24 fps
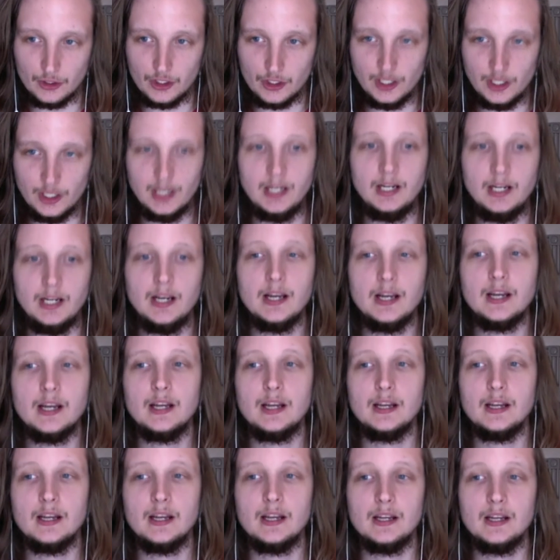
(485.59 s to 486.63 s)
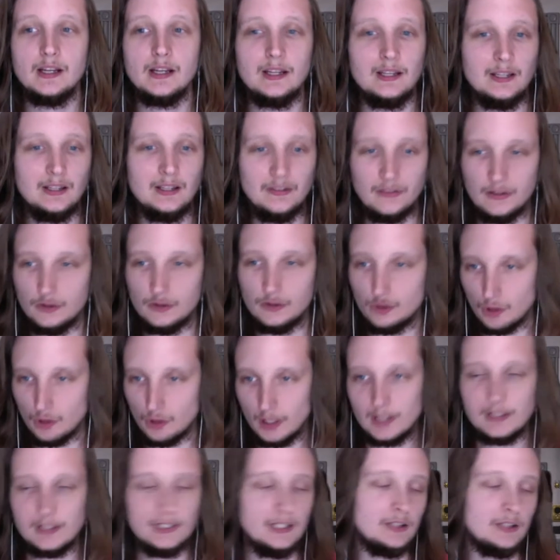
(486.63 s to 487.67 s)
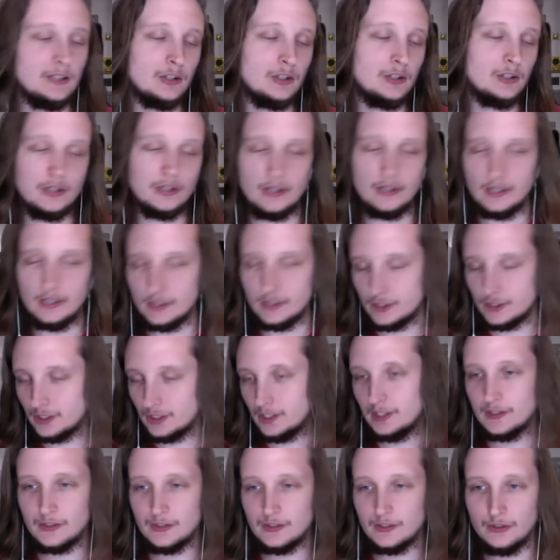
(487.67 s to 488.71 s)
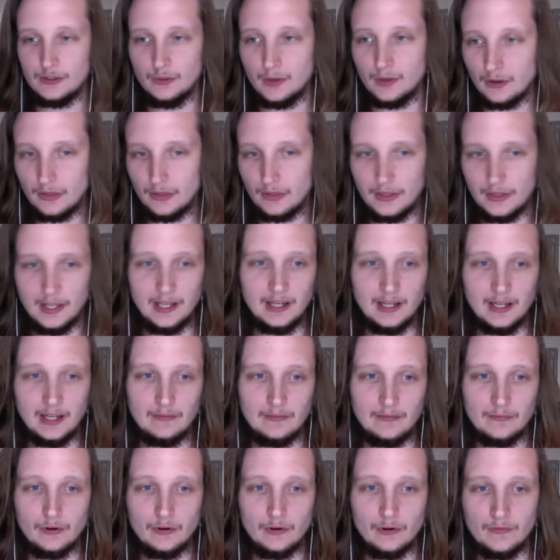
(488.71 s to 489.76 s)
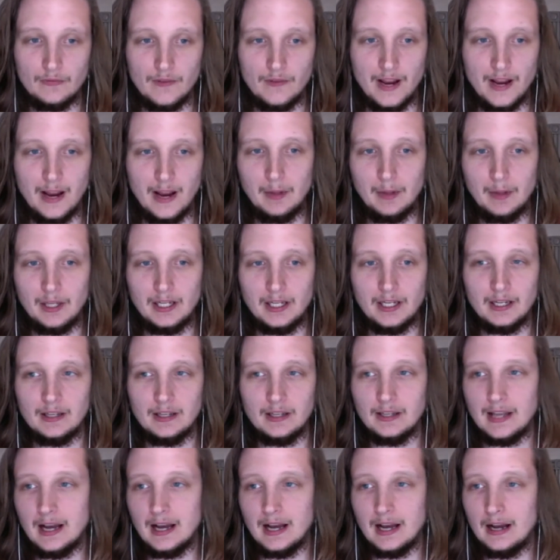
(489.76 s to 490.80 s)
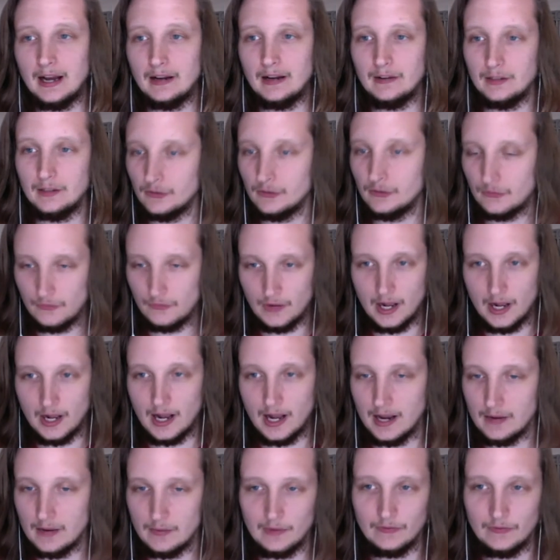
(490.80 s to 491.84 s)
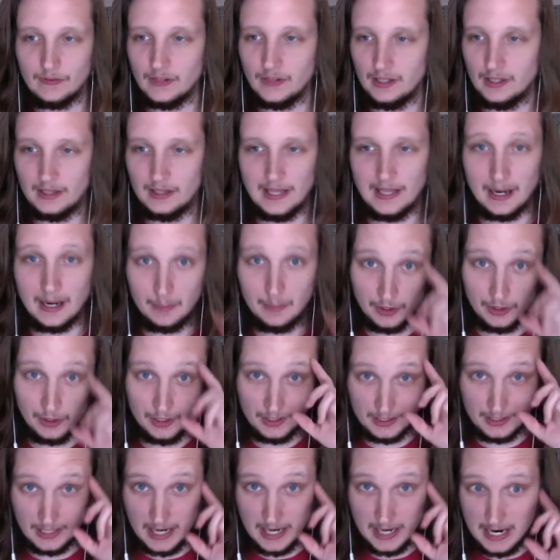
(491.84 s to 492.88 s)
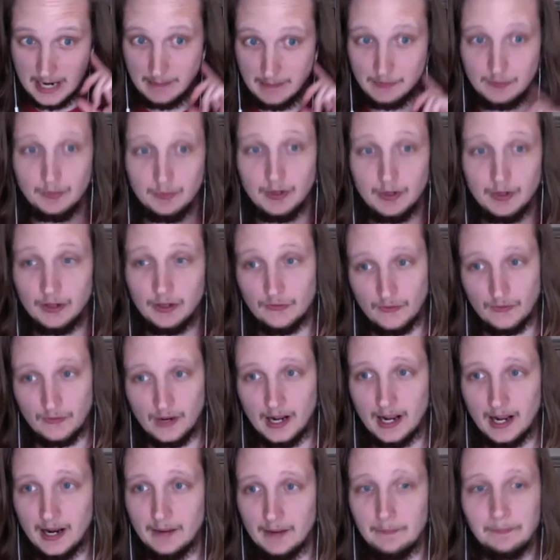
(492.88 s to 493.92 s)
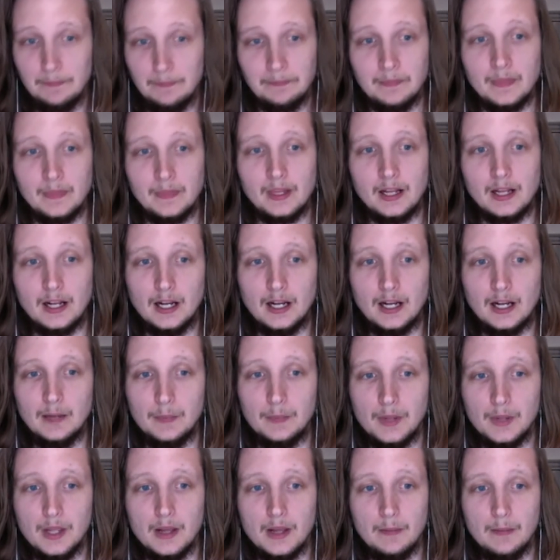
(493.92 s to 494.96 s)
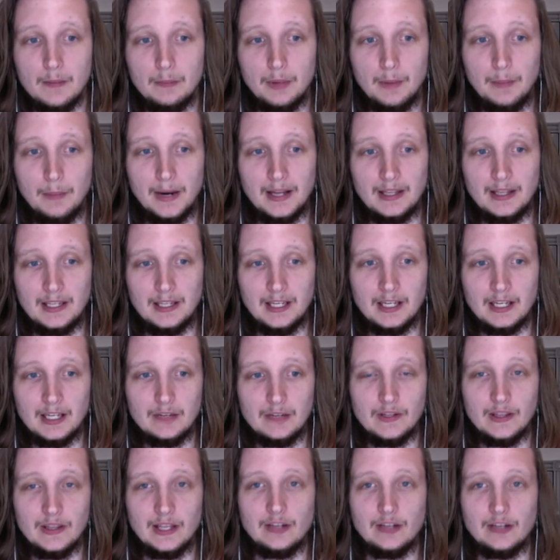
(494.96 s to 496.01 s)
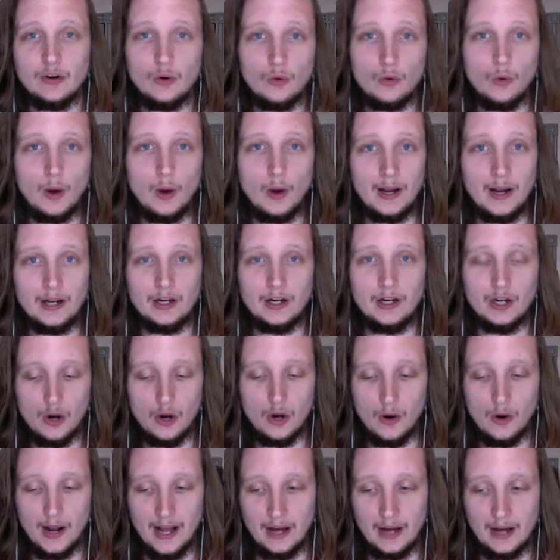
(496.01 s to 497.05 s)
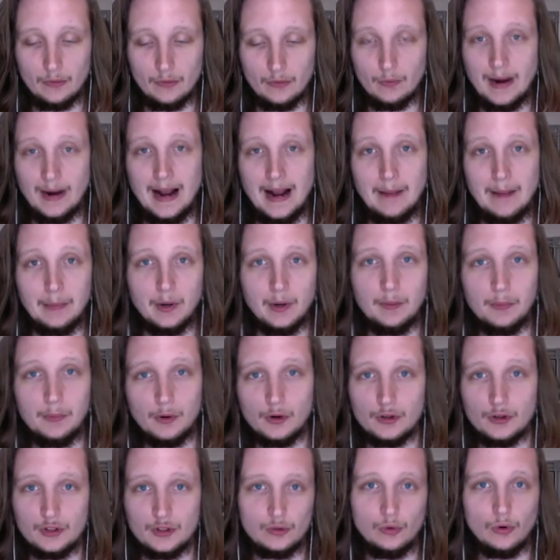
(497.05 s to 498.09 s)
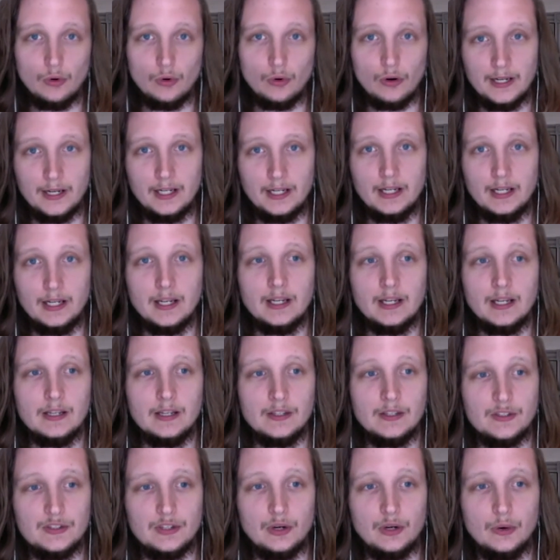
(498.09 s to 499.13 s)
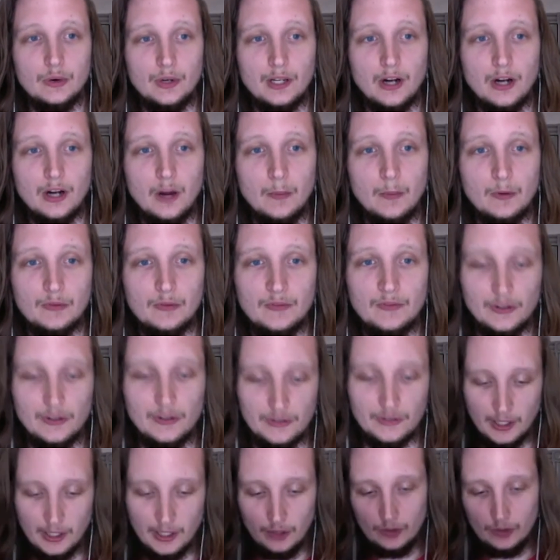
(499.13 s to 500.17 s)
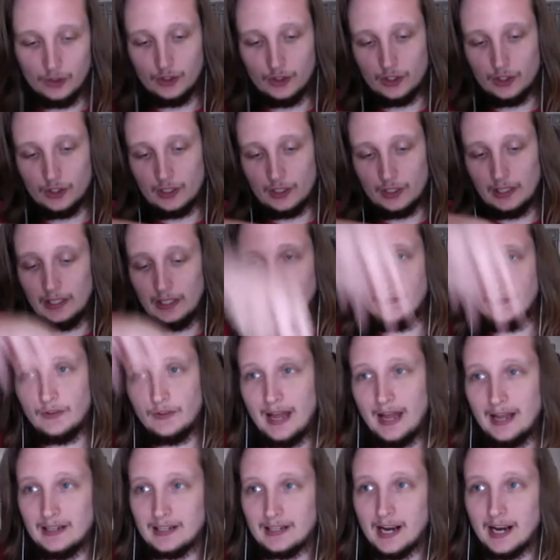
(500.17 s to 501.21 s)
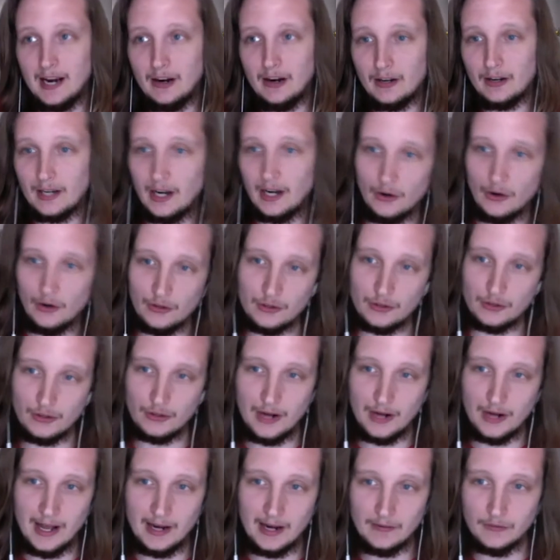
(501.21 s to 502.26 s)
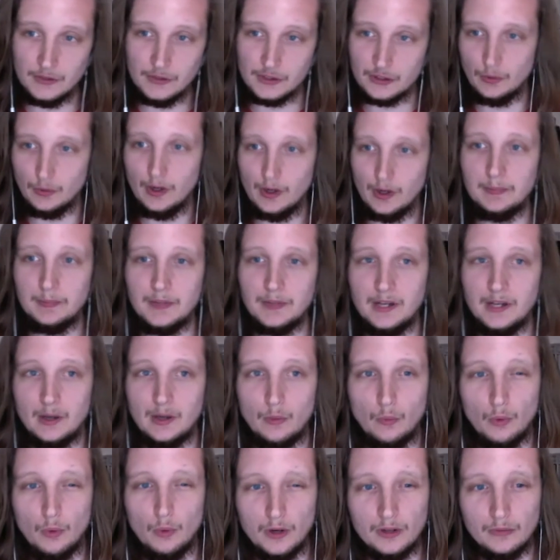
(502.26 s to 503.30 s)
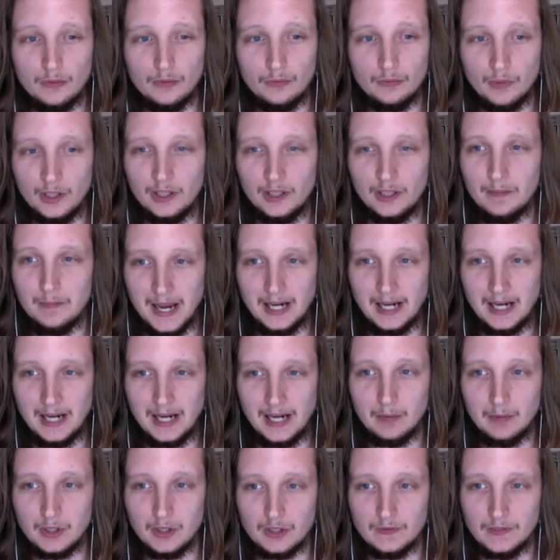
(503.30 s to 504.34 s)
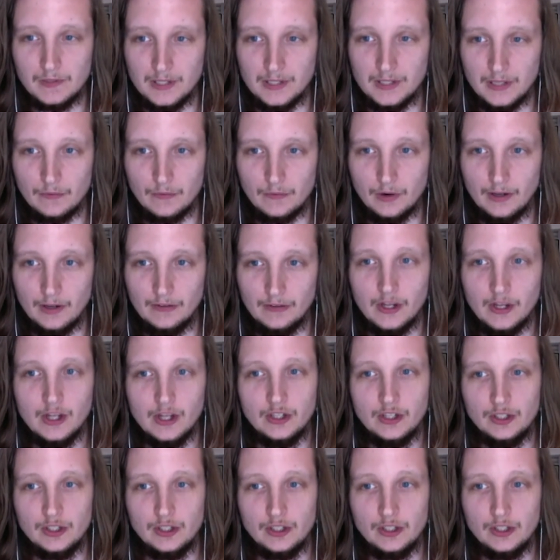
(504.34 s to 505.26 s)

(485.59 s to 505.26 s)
She is a drug dealer and she's doing her thing for her family, and that is fine. We've seen that a million times, but it's fine. But by the end of it, they don't quite know how to wrap up her story. So it almost feels like you could just lift that entire character out of the script and it wouldn't really make much of a difference.